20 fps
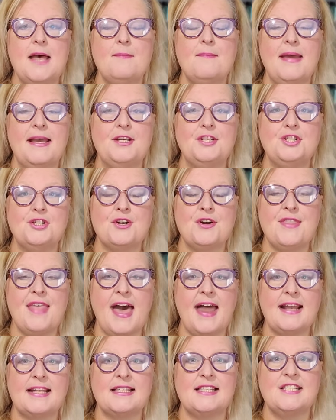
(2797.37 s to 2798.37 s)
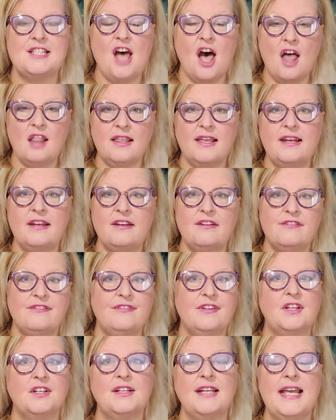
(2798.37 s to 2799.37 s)
make sure that it's solid and
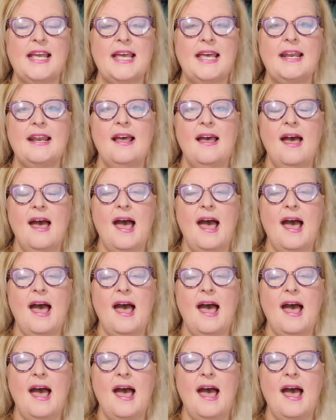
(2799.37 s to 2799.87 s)
filled in,